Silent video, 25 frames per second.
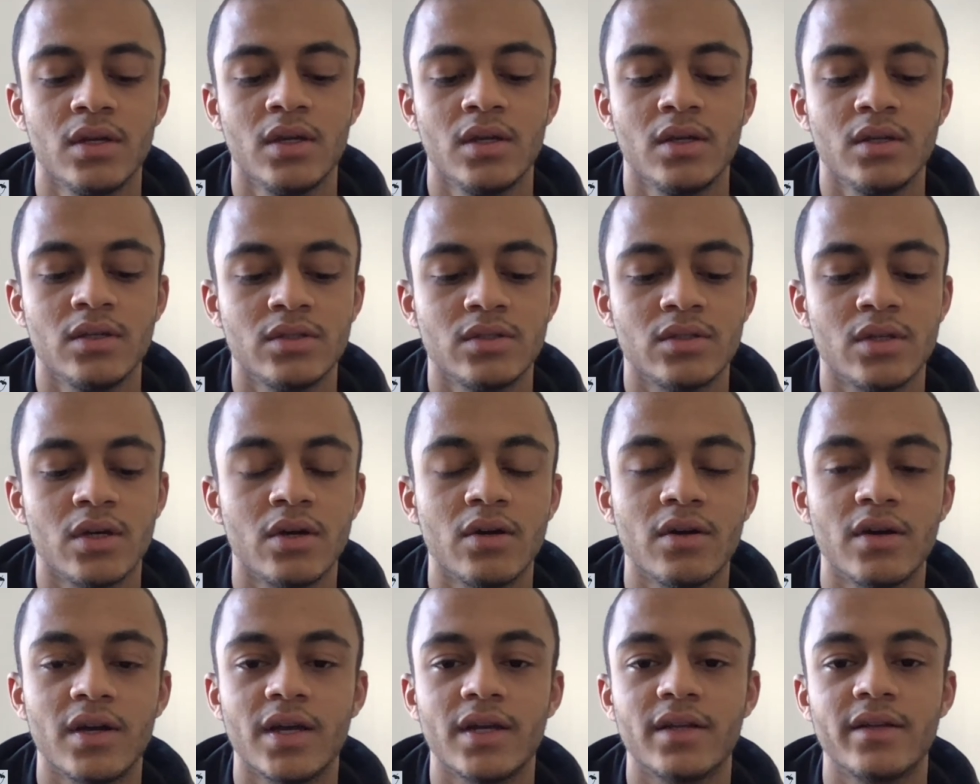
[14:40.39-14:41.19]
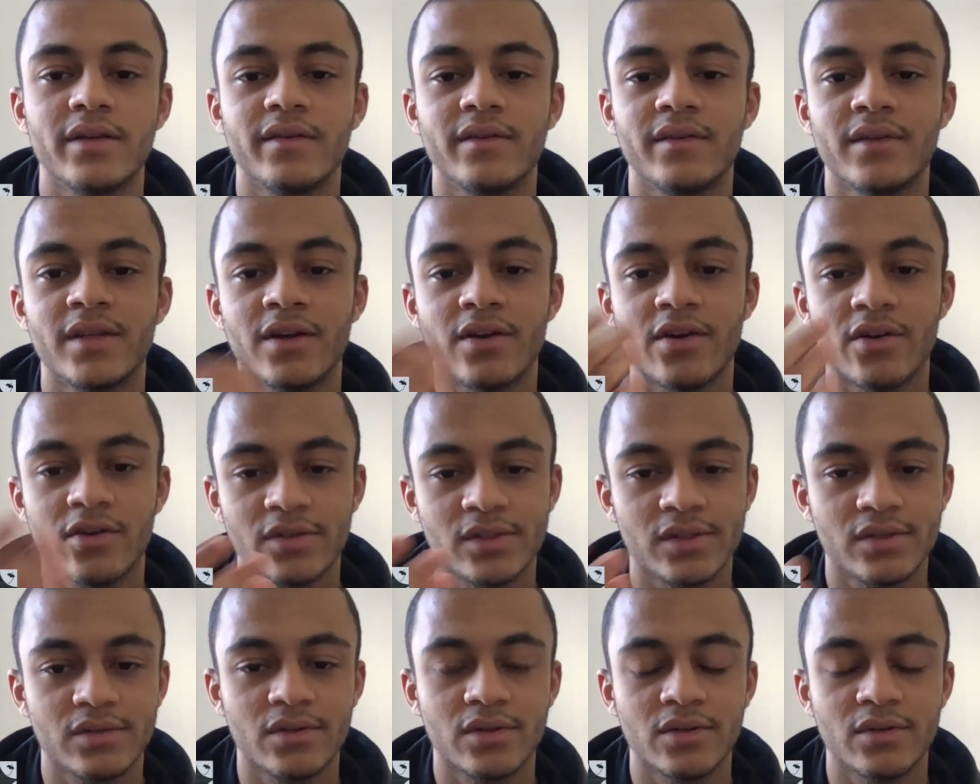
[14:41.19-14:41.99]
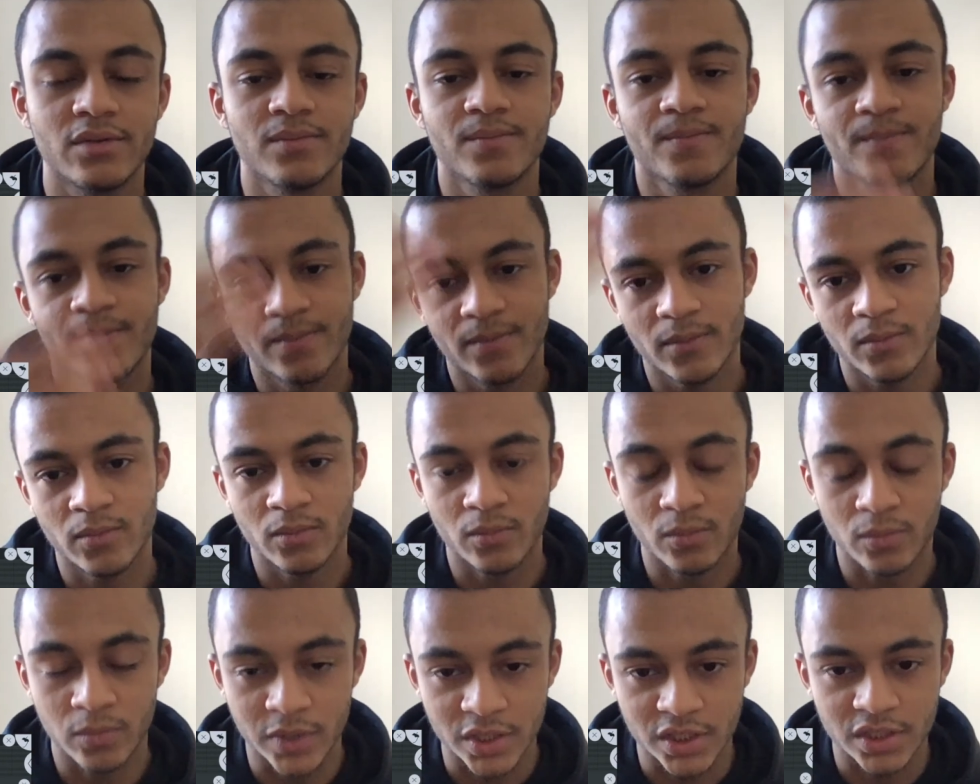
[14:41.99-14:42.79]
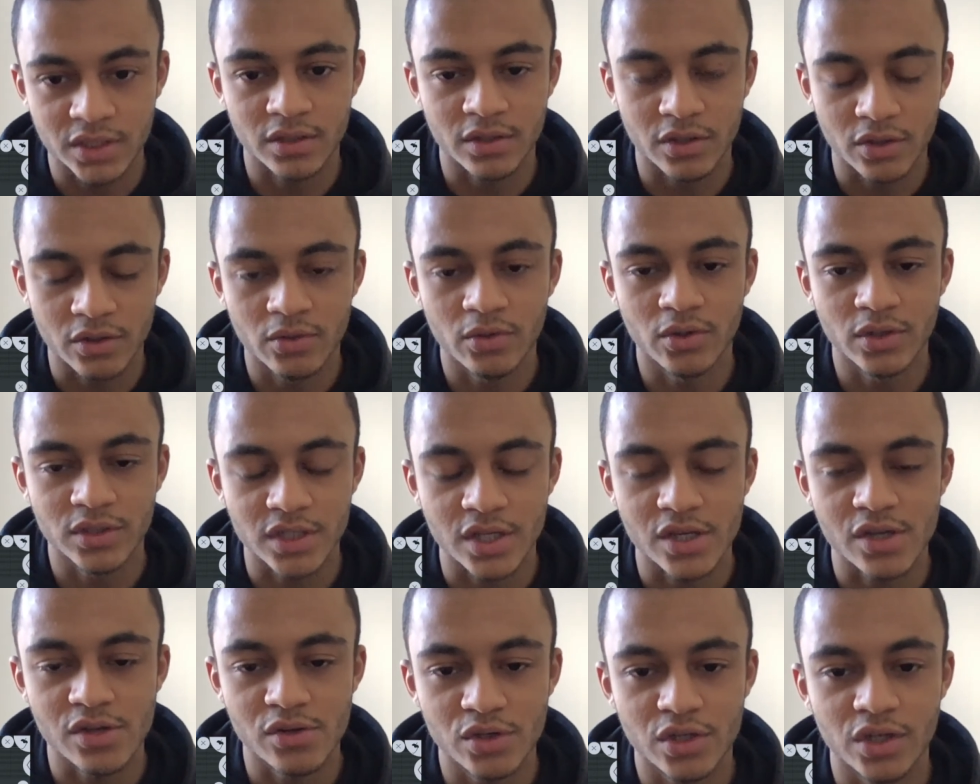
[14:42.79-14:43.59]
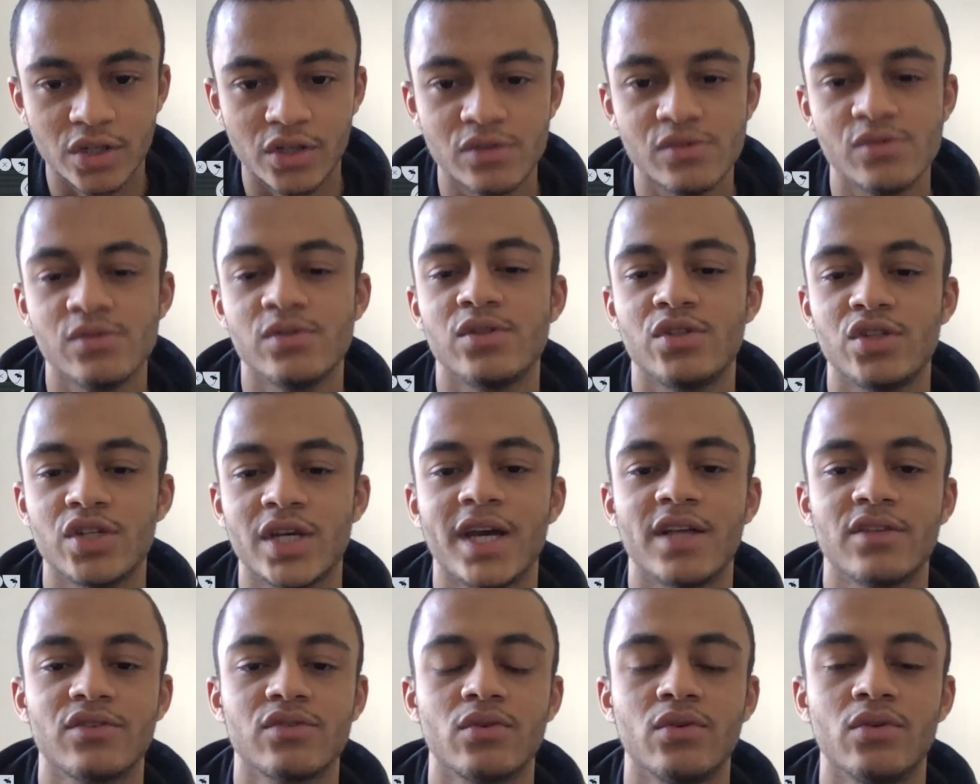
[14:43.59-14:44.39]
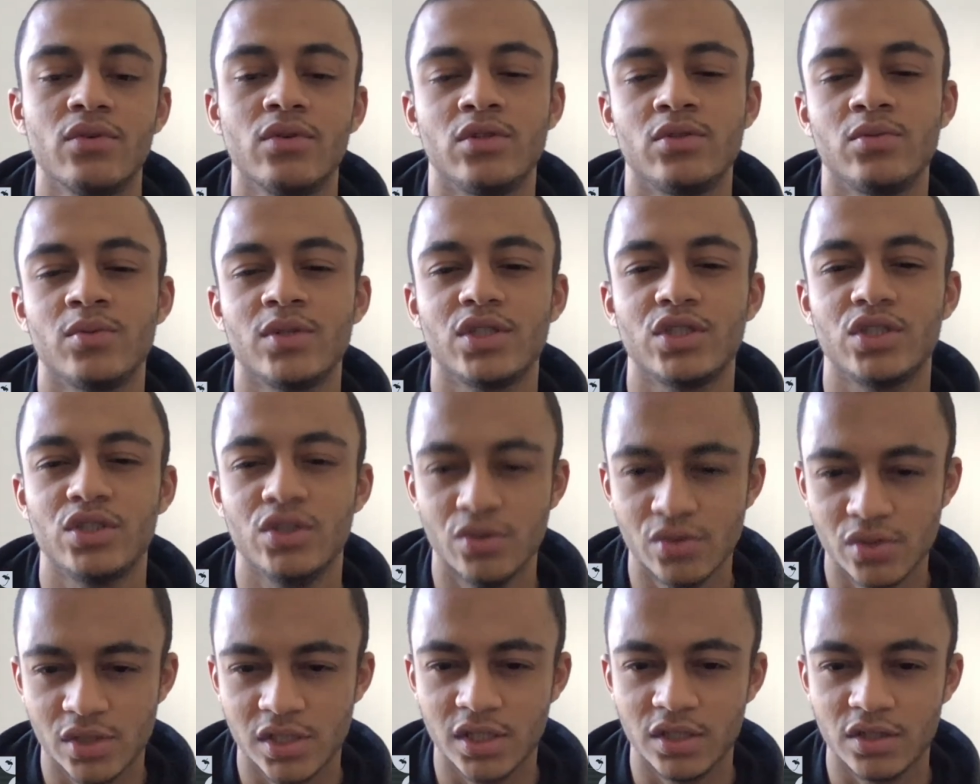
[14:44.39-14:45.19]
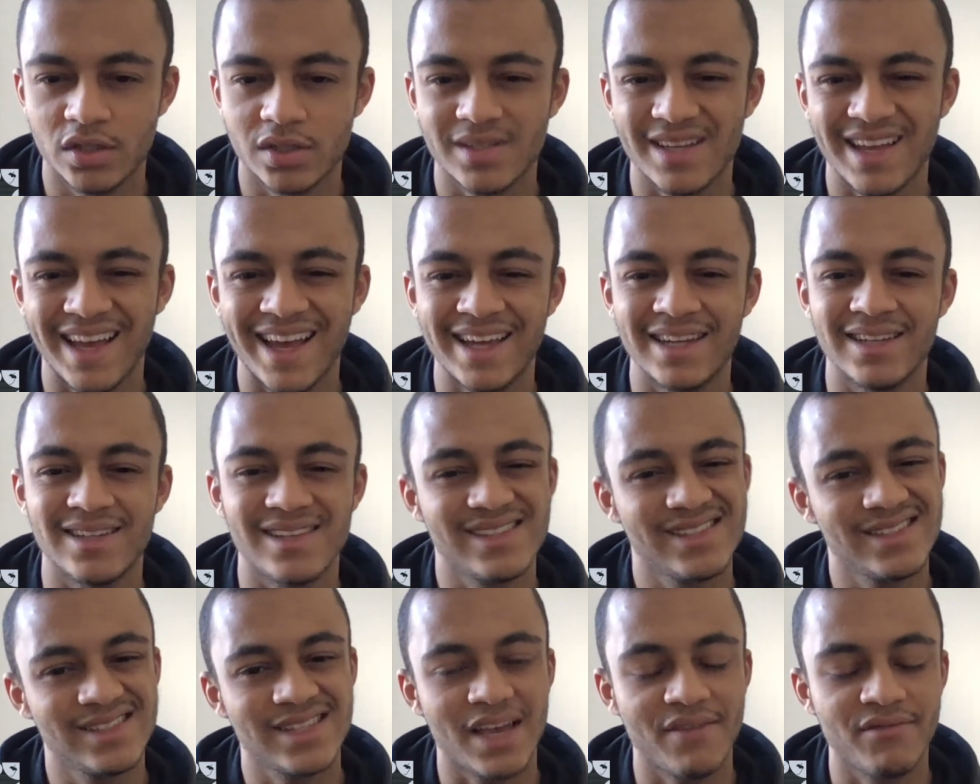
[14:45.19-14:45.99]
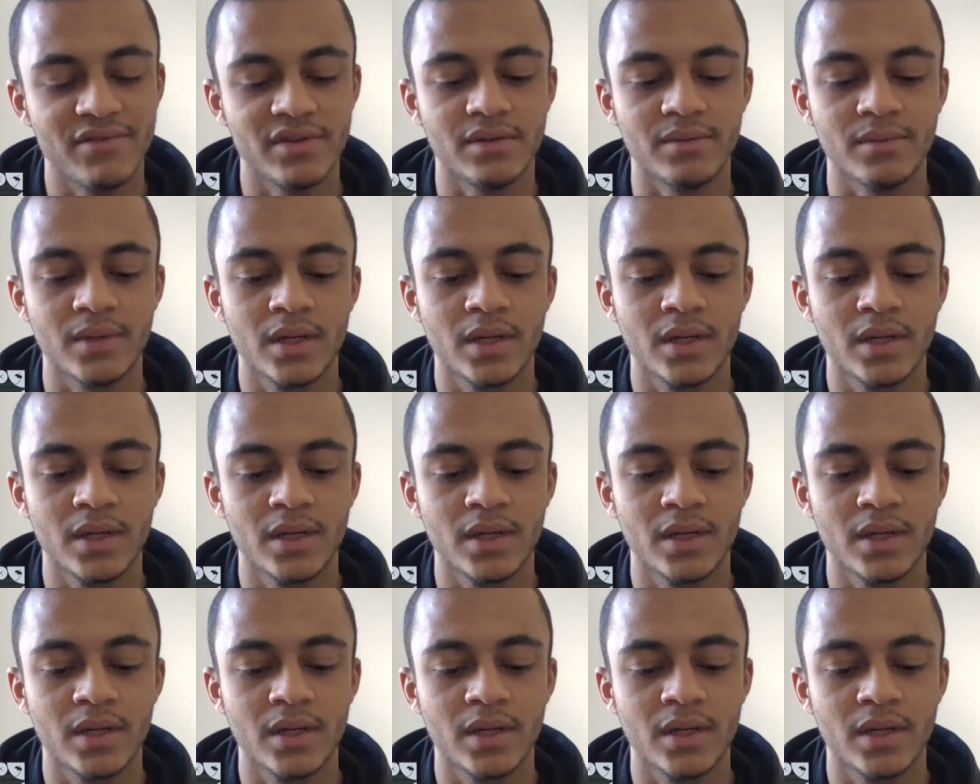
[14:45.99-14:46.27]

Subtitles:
So there are also, which are the chords I usually use, jazz chords, which usually just add a 7.